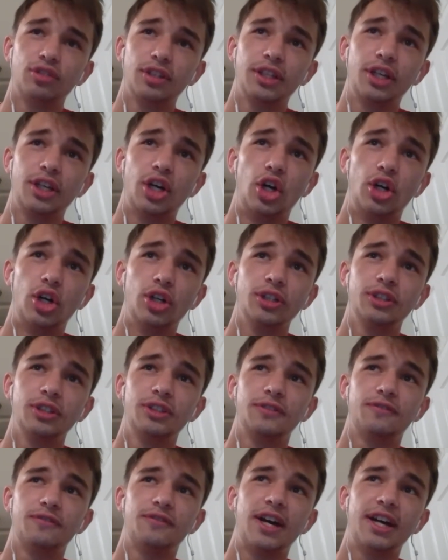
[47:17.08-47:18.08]
hard to
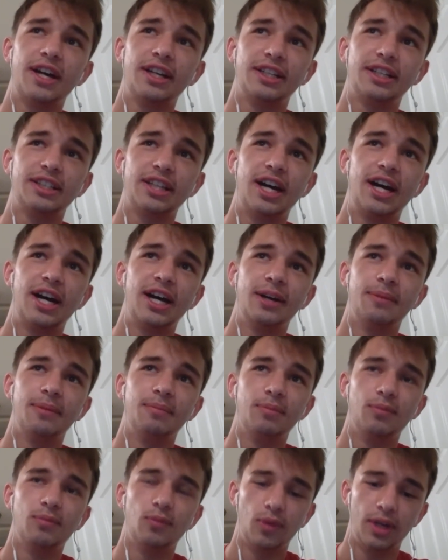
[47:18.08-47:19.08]
find a
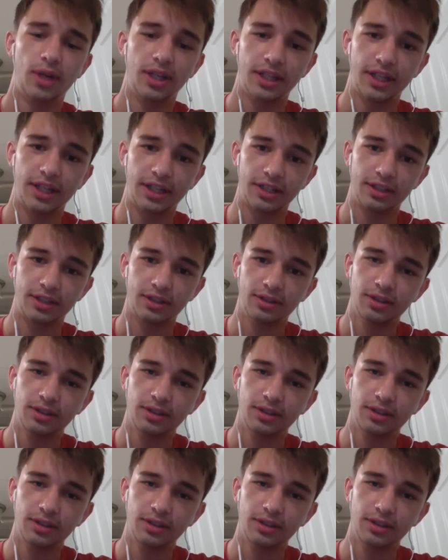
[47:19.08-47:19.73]
time when, like,